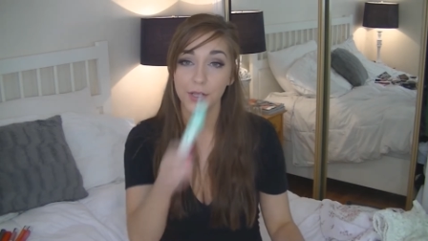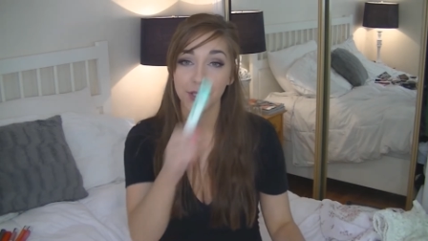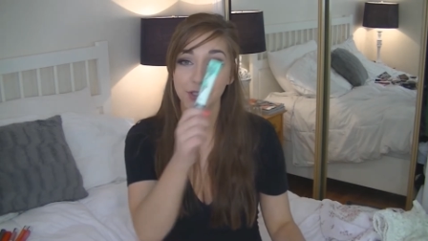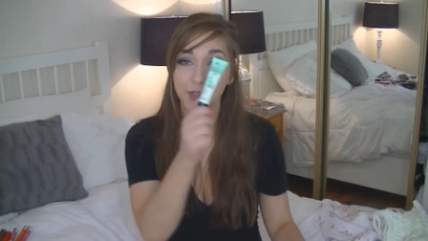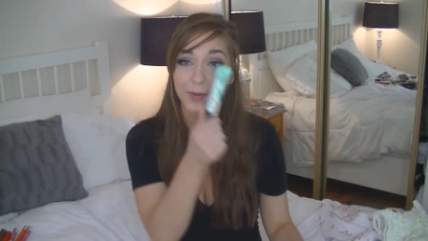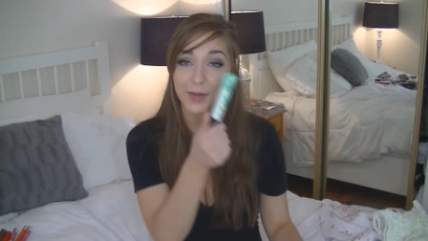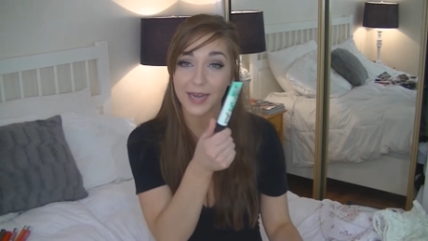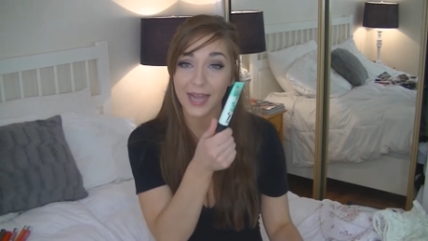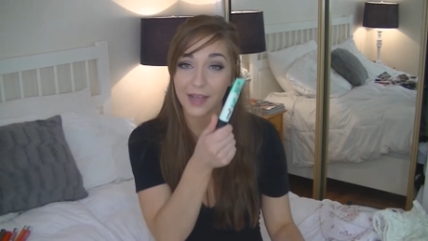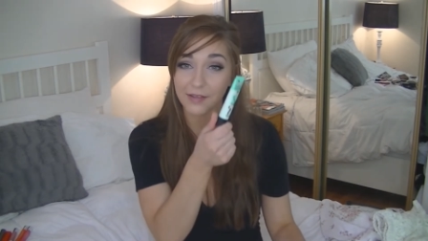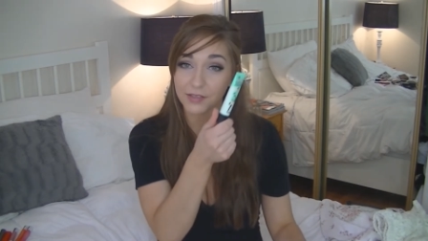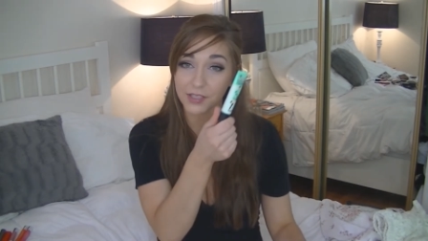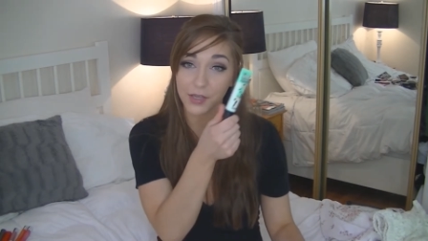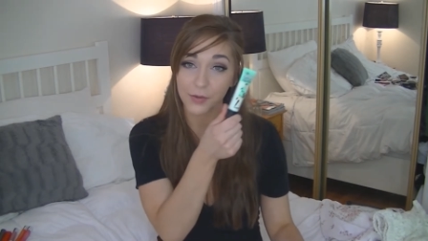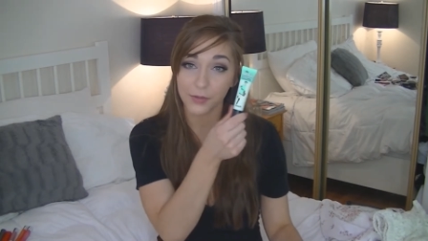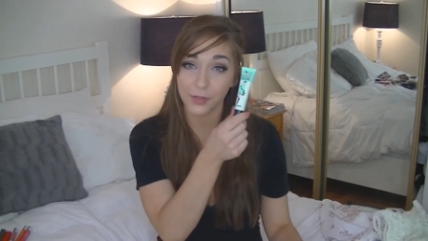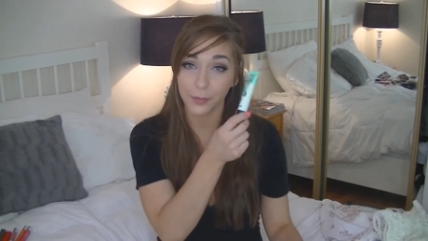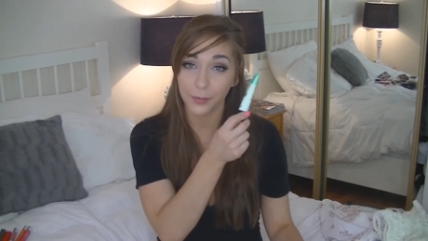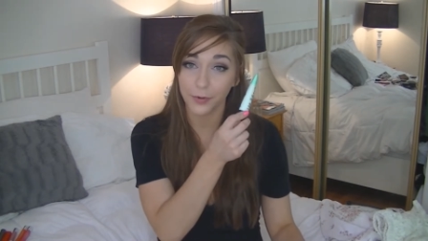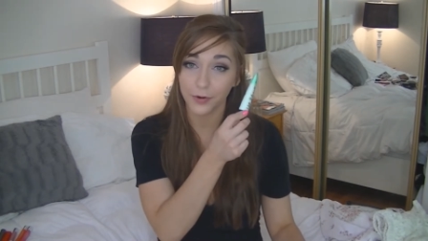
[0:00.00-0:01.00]
So I'd have to
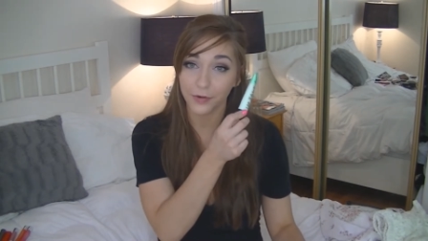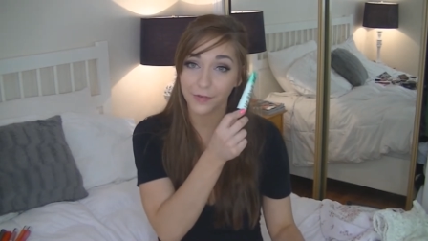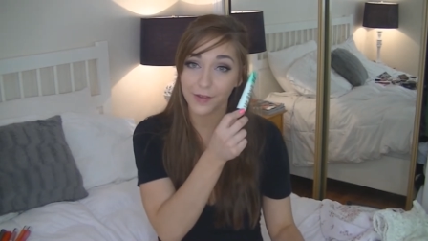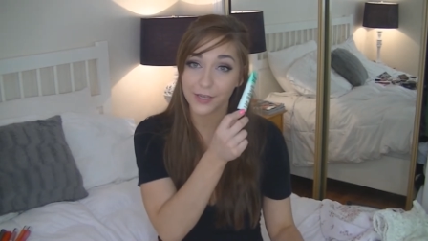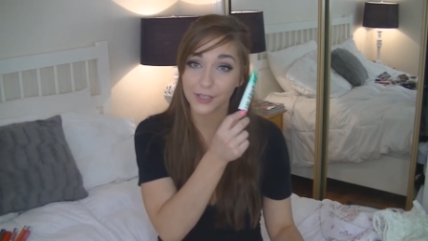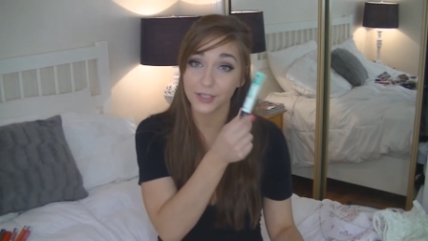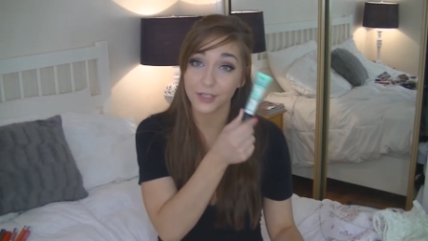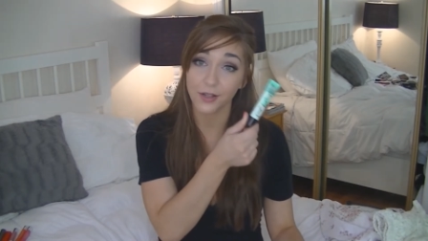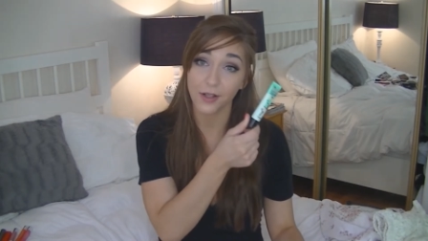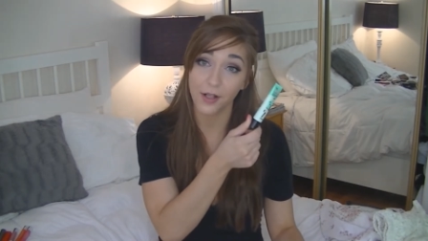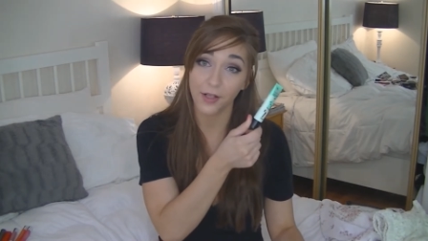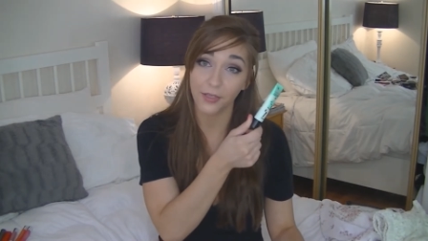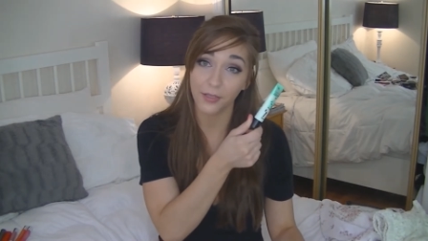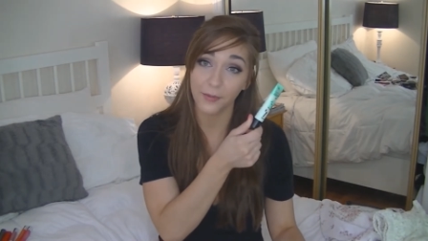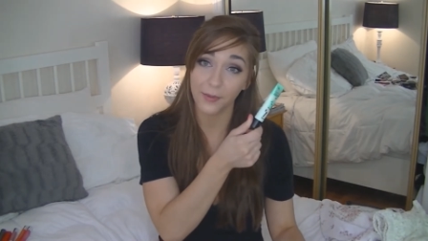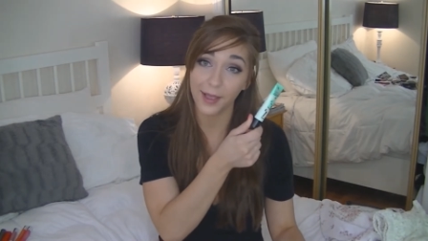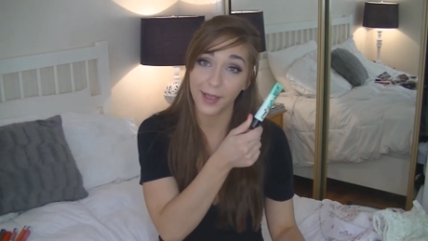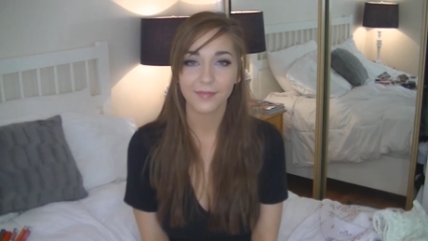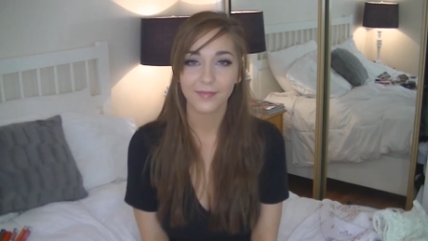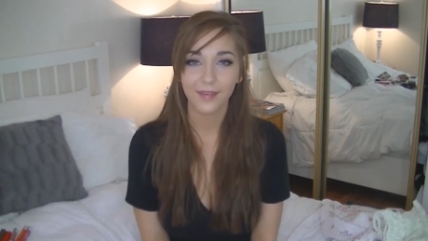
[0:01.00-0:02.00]
go with the Professional all the
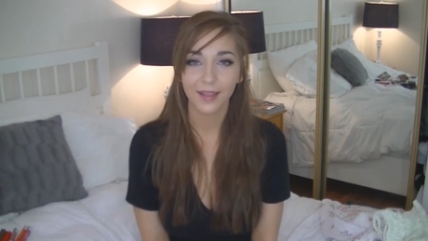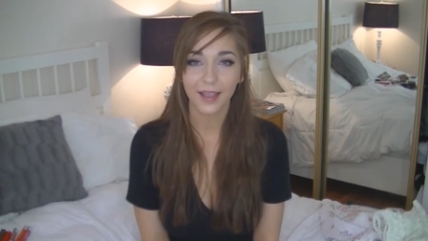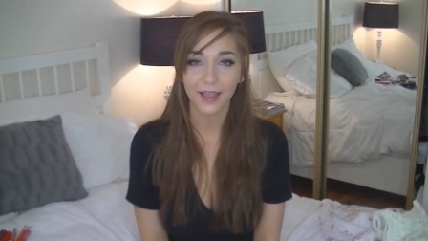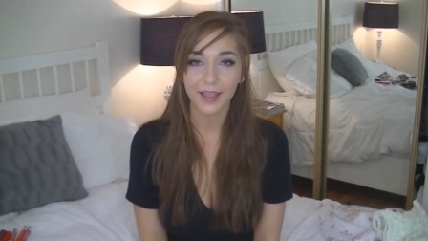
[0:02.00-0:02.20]
way.